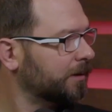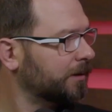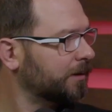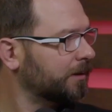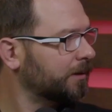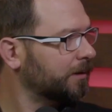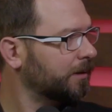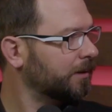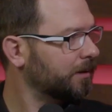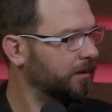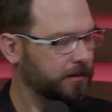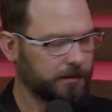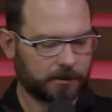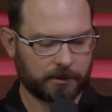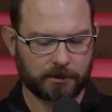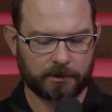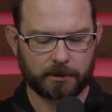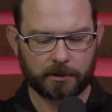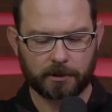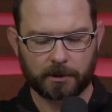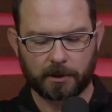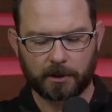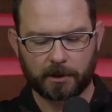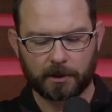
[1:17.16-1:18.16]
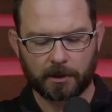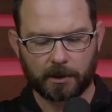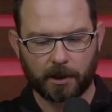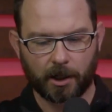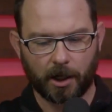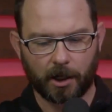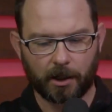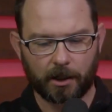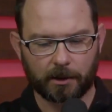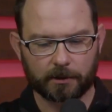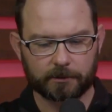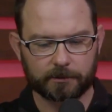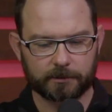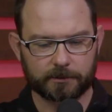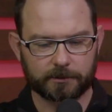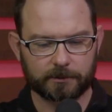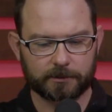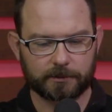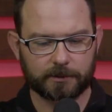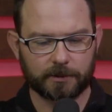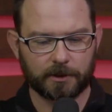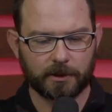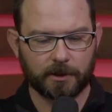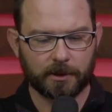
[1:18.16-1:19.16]
That was well done. Usually there's a
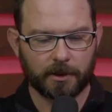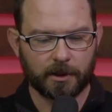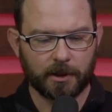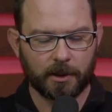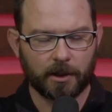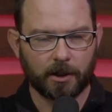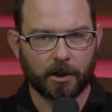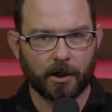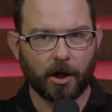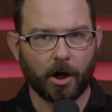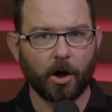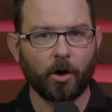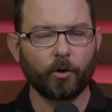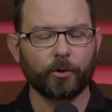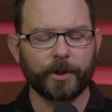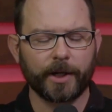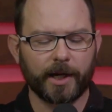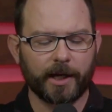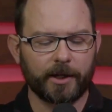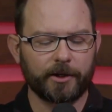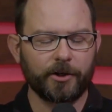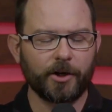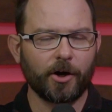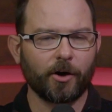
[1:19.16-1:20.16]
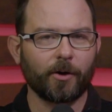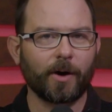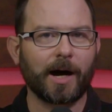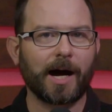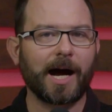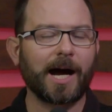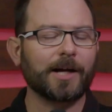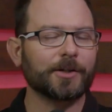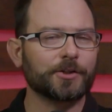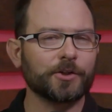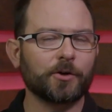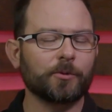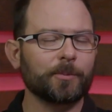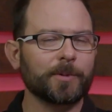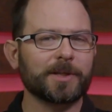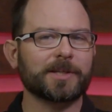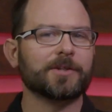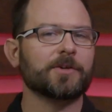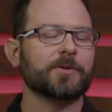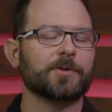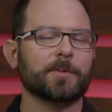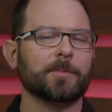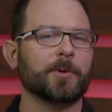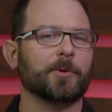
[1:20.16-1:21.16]
little bit of... Oh yeah, no, I don't
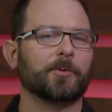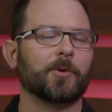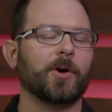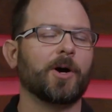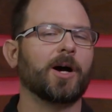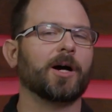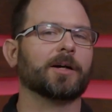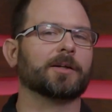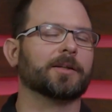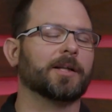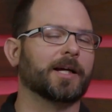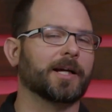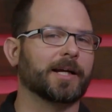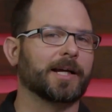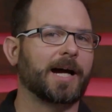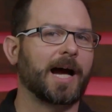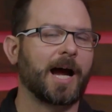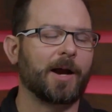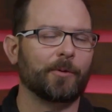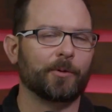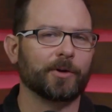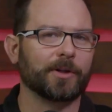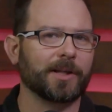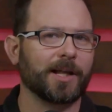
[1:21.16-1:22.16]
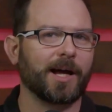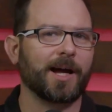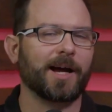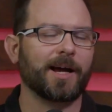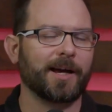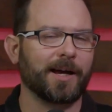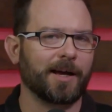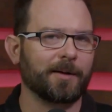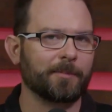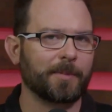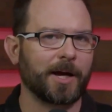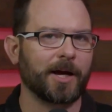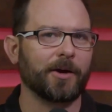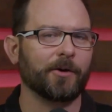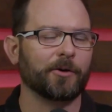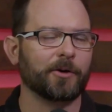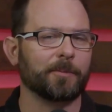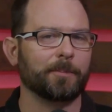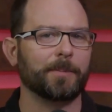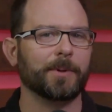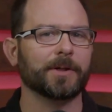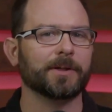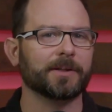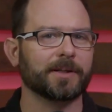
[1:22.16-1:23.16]
get me wrong. Like, I rely on my own
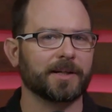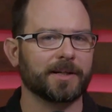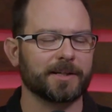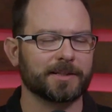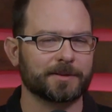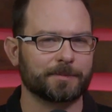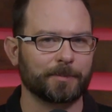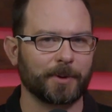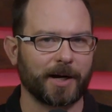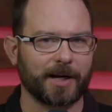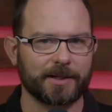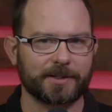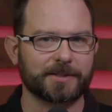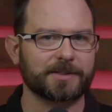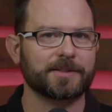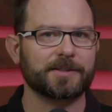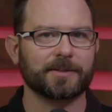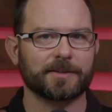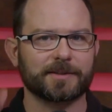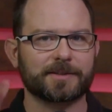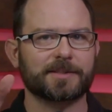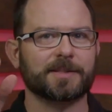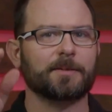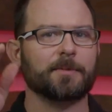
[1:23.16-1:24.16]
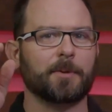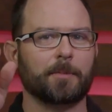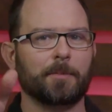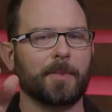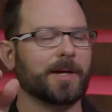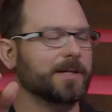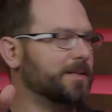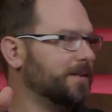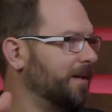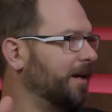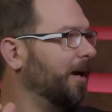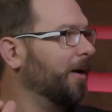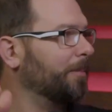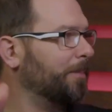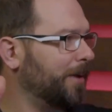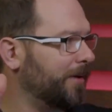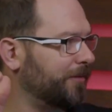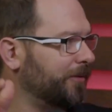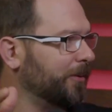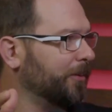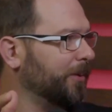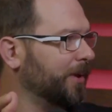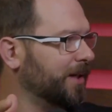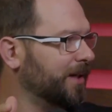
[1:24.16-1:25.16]
abilities, but I still seem to mess it up
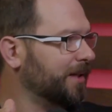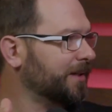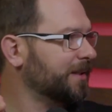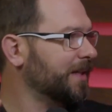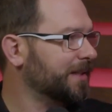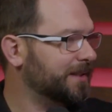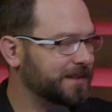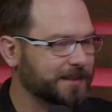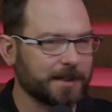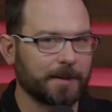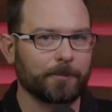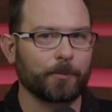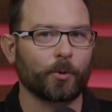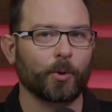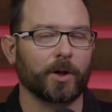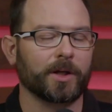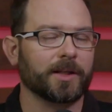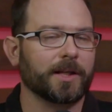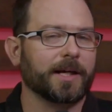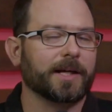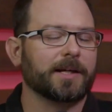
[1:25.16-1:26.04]
every week at some point.